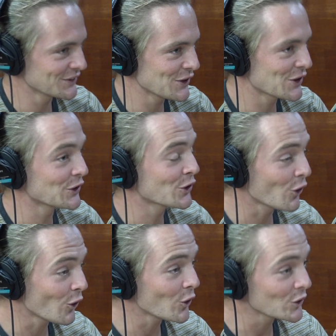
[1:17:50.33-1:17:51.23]
You can
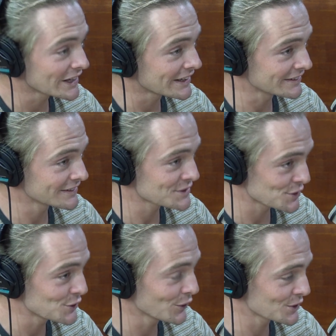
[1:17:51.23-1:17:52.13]
call in
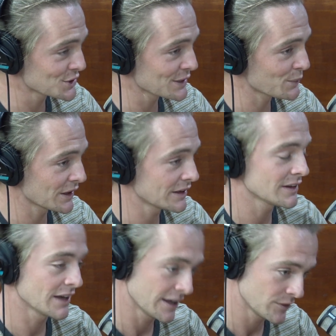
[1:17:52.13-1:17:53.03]
to your
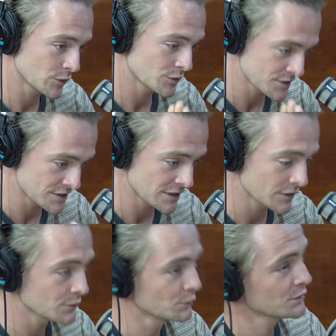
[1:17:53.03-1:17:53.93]
GP and or
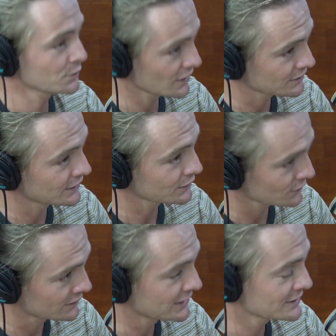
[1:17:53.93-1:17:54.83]
physio with private
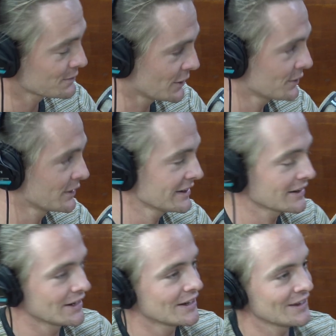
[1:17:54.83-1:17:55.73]
health rebates, by the way,
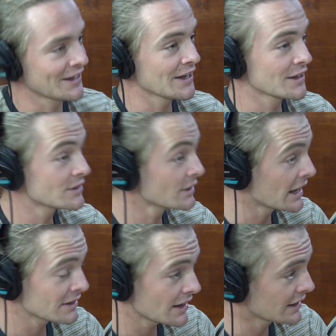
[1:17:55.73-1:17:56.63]

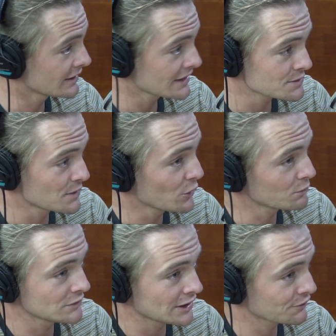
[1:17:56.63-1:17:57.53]
and get some
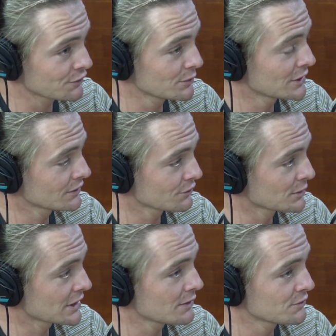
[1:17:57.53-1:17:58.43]
help. Like from
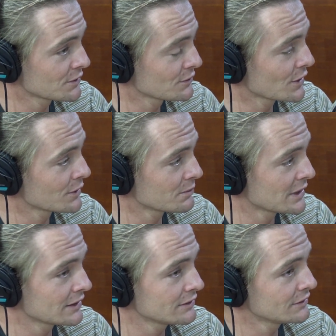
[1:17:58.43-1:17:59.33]
the comfort of your own
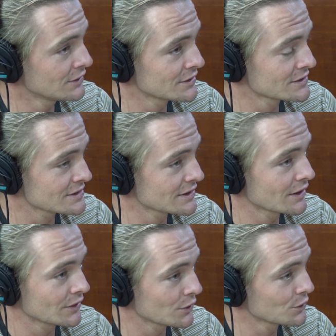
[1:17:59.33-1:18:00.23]
bed, you can
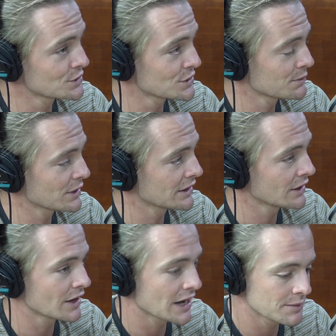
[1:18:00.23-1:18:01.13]
sit there and call your GP
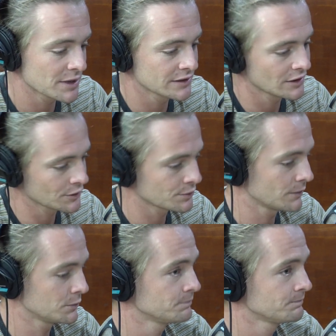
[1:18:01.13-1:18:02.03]
and go, "Hey mate, I got a
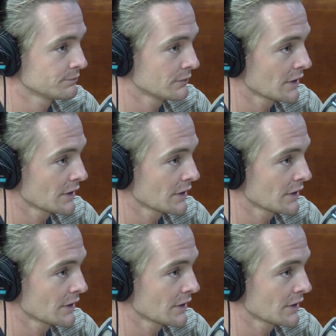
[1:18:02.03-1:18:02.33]
problem."